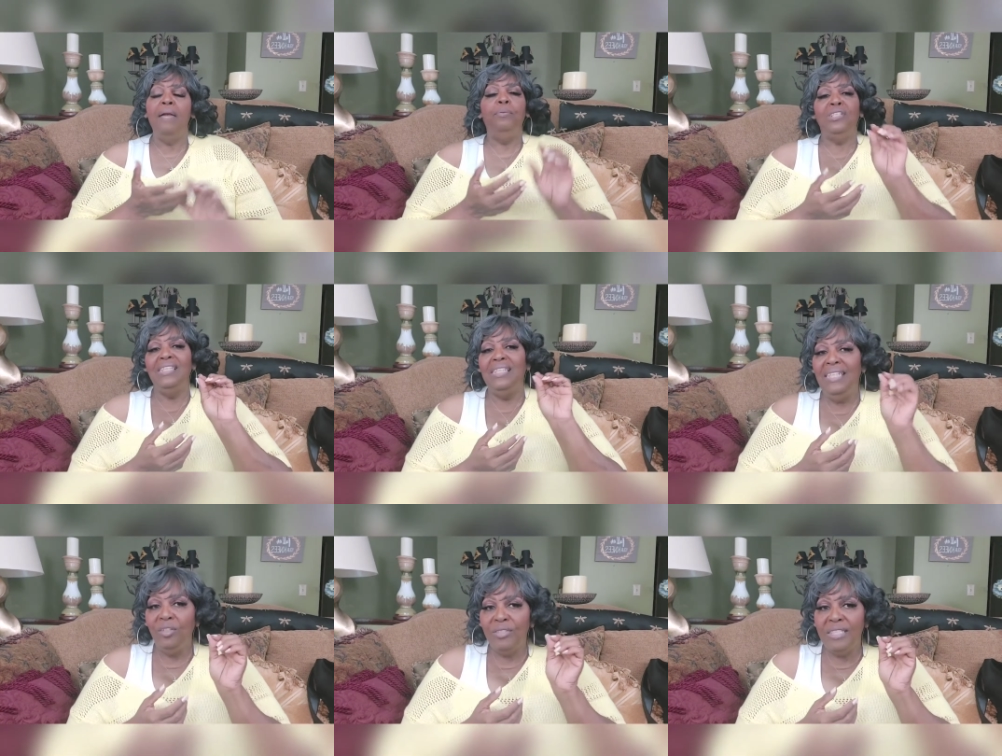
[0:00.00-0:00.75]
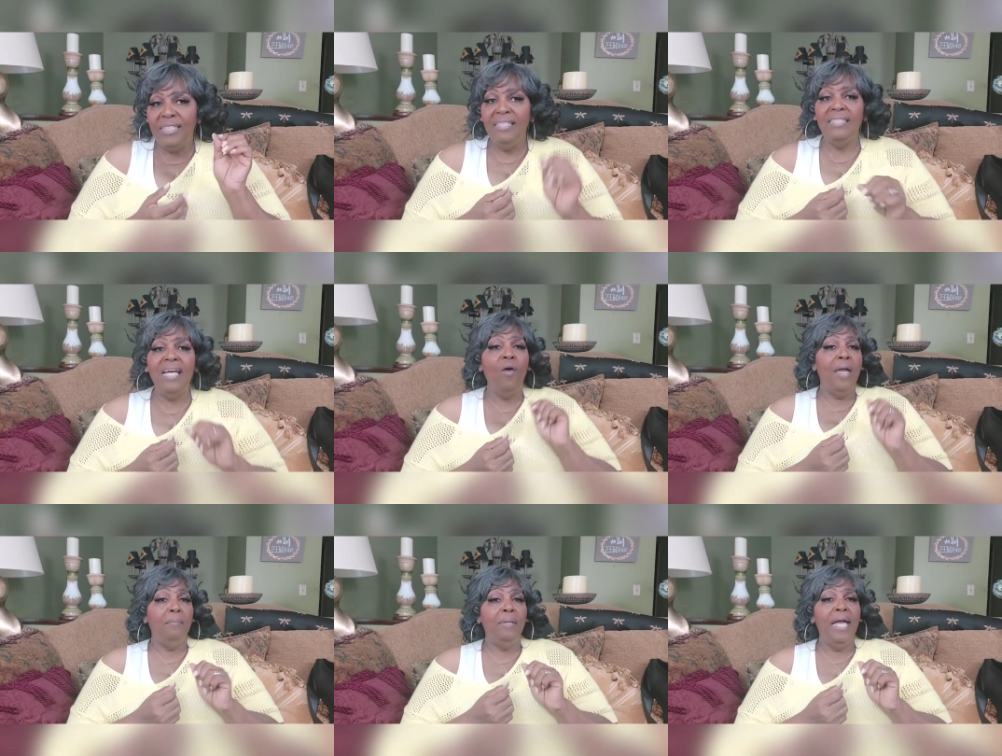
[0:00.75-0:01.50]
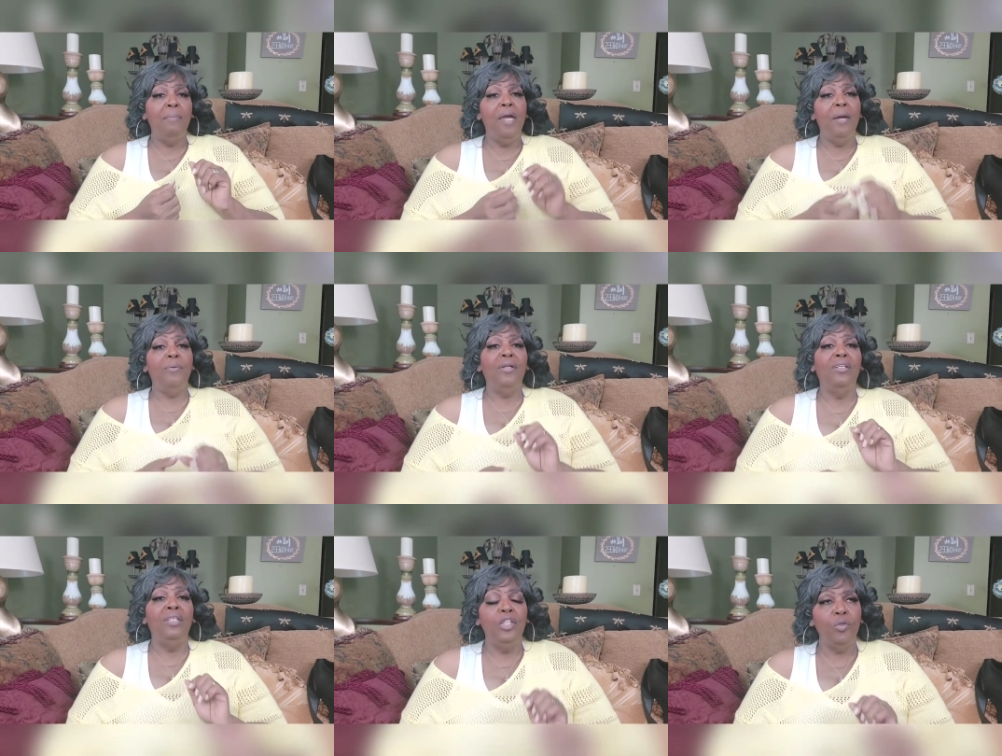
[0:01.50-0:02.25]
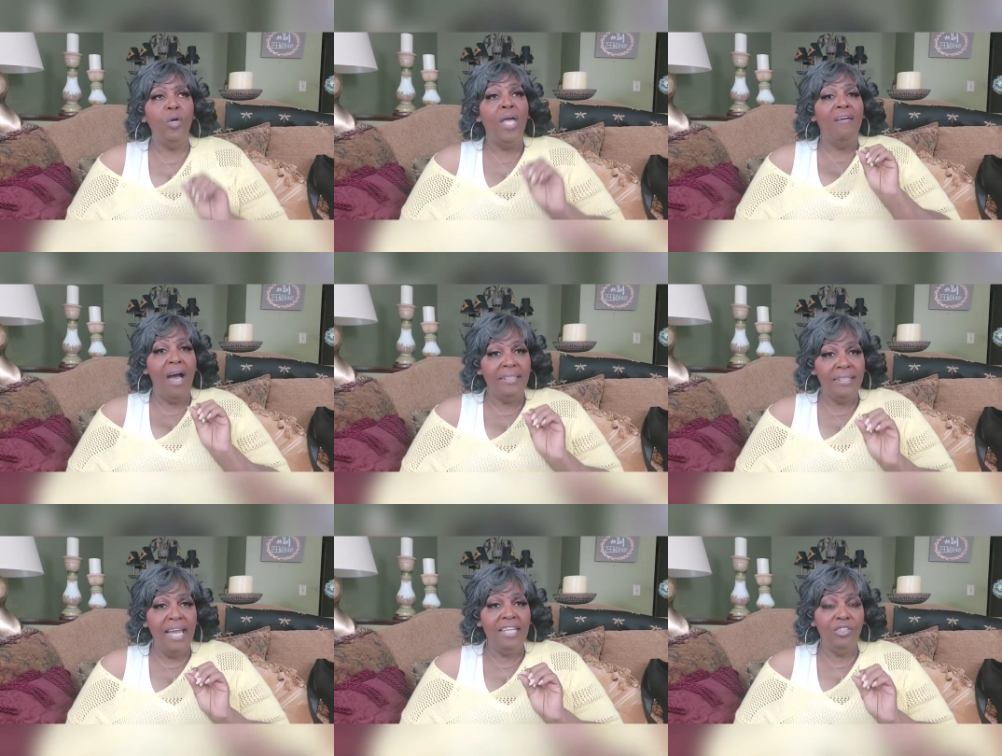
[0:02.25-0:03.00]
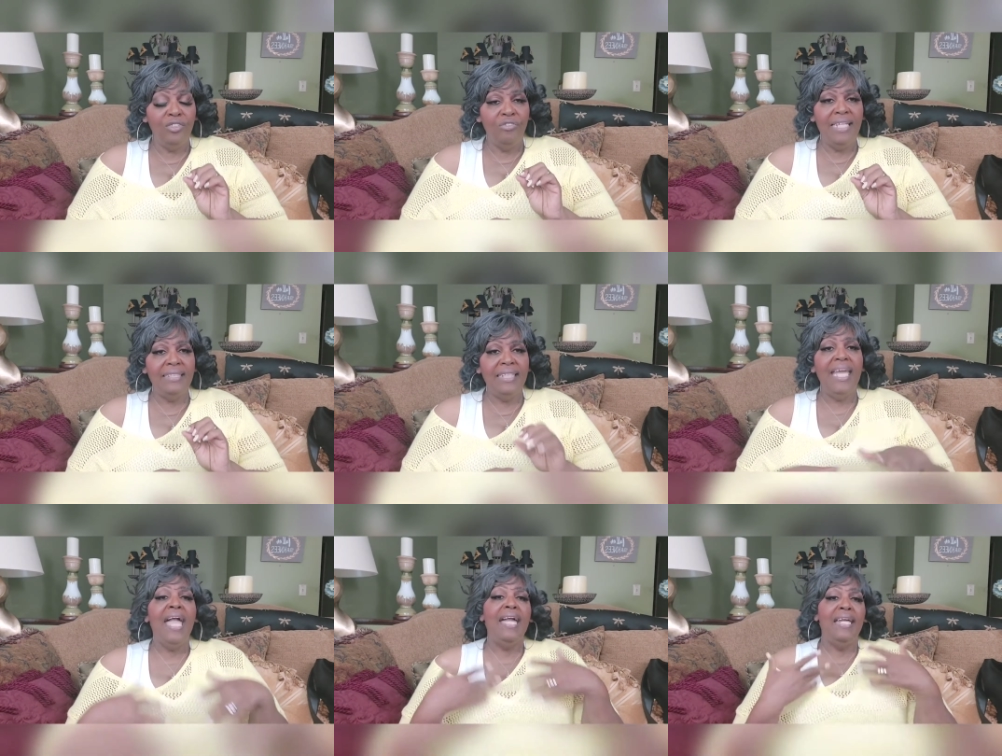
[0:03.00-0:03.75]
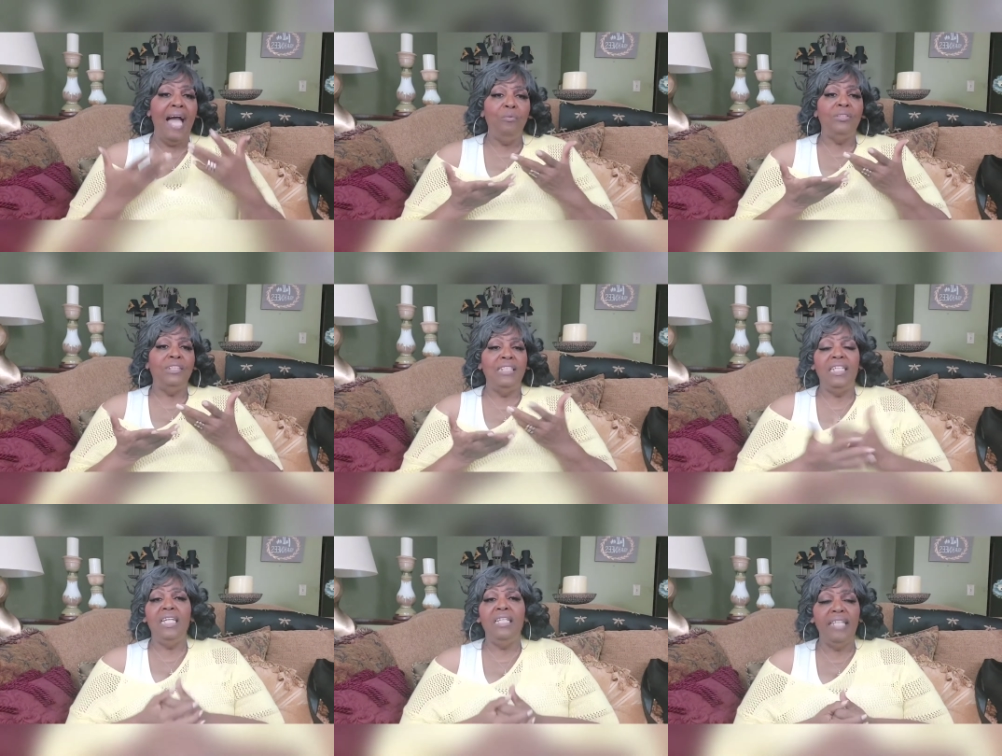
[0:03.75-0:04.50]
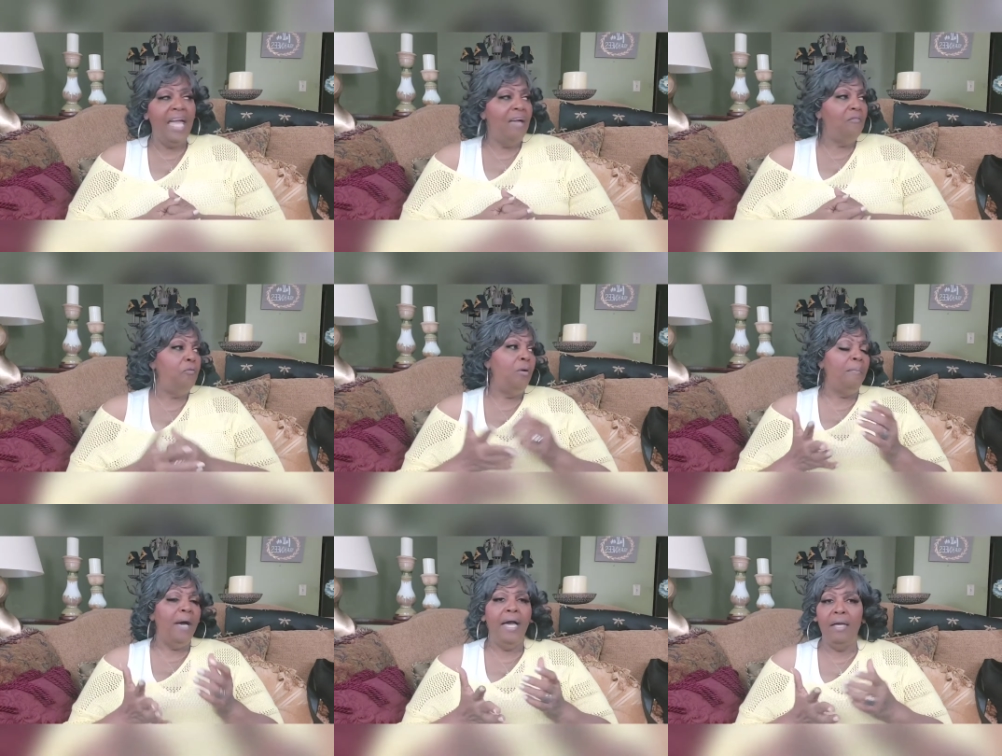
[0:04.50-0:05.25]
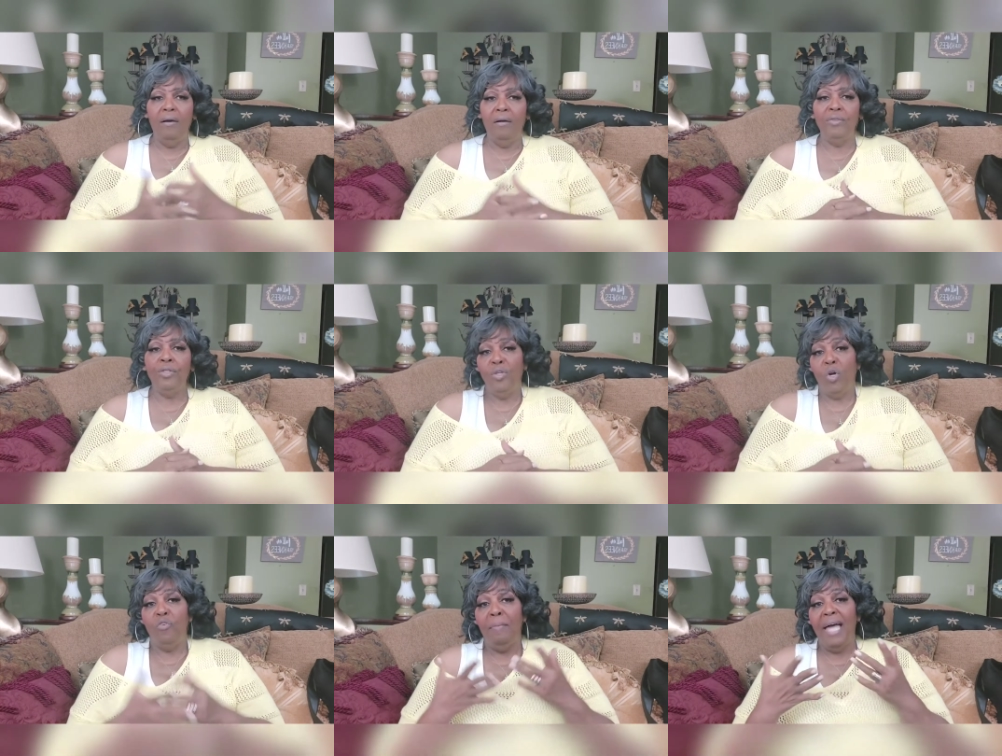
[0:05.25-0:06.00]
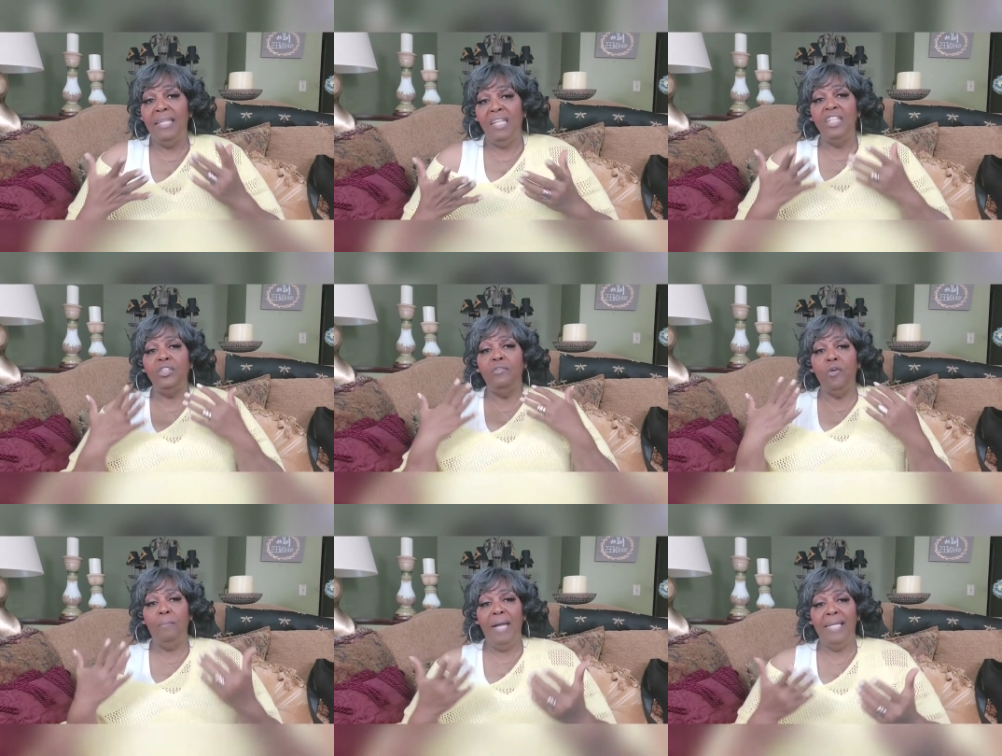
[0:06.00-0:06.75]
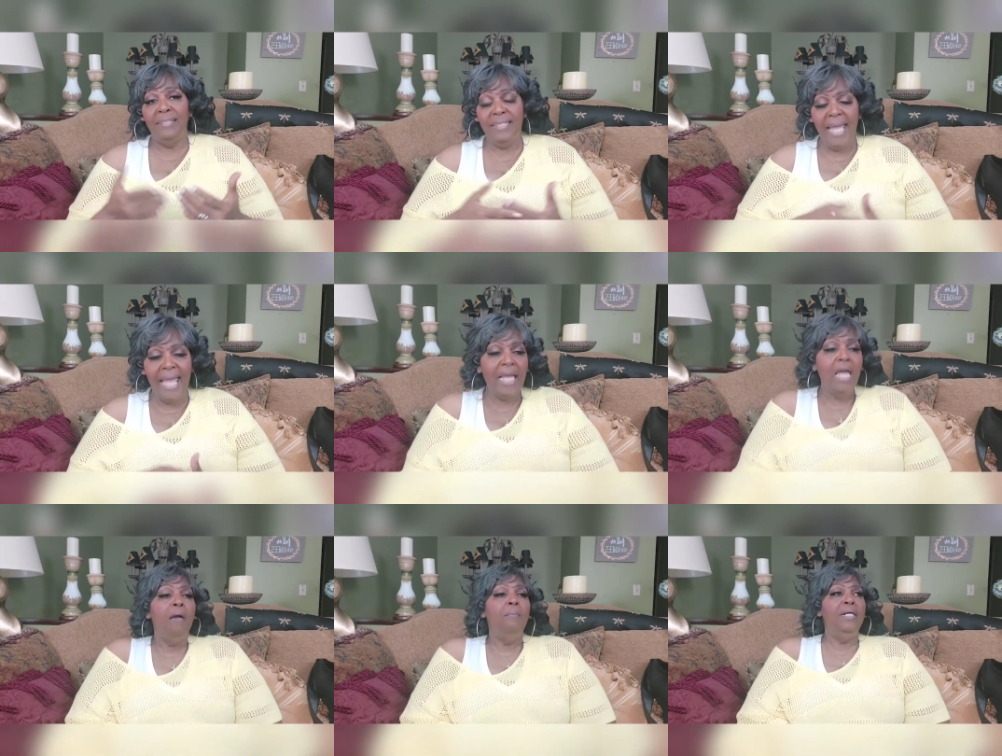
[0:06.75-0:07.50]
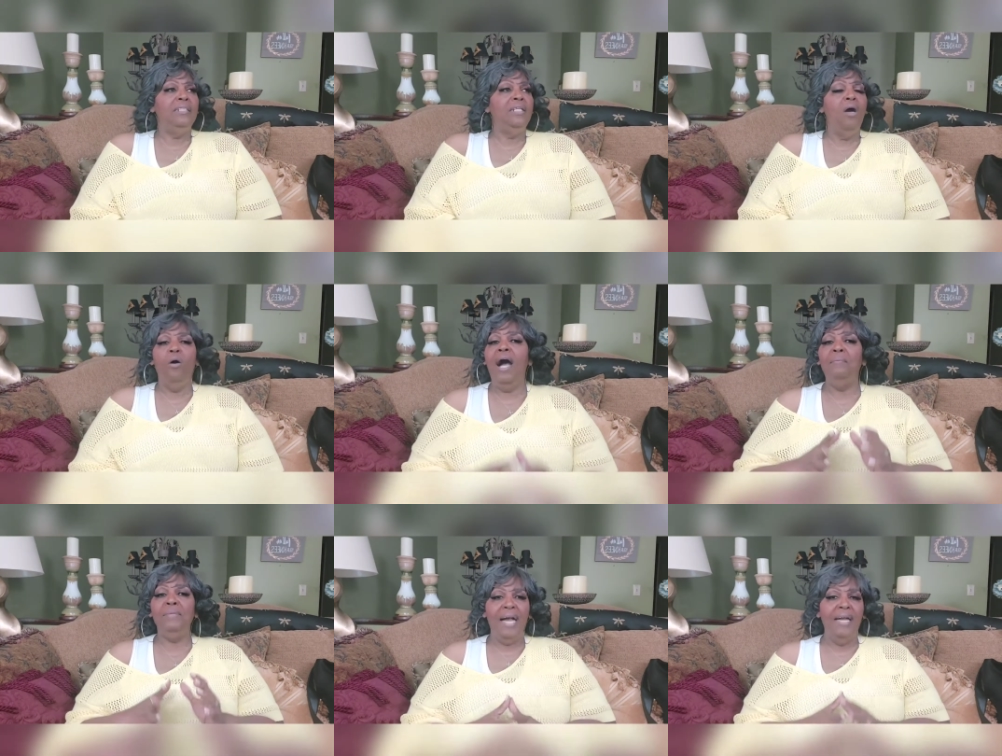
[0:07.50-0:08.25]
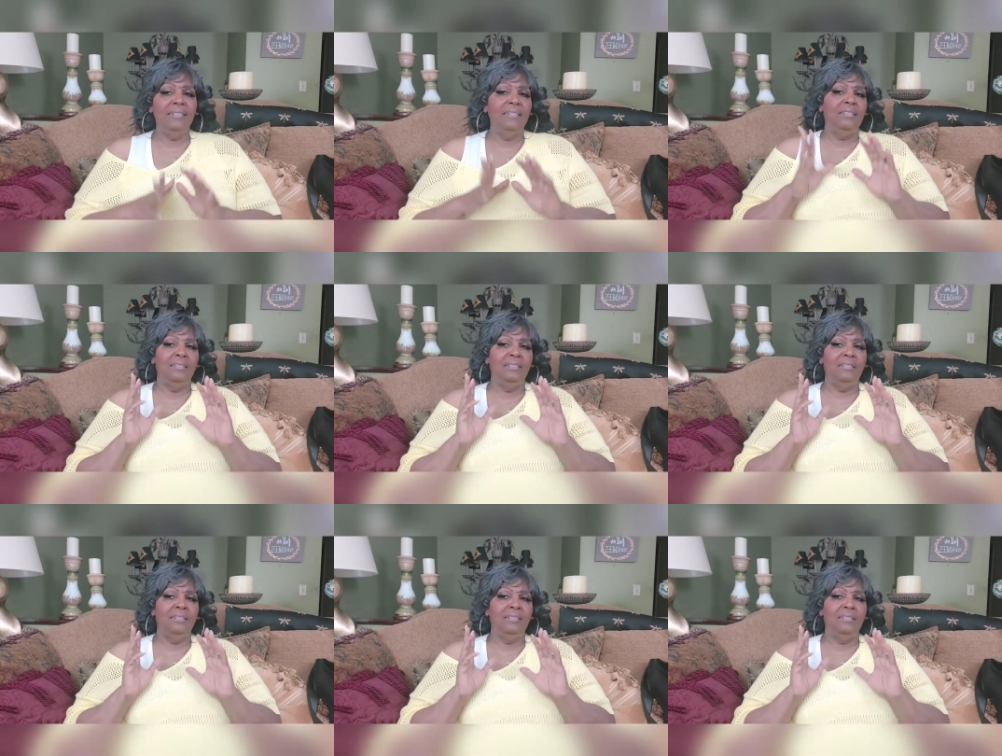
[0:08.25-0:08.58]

and put a little sea salt and black pepper and a little Italian dressing, and I would just eat that for my for my lunch or for my snack. But no, I'm not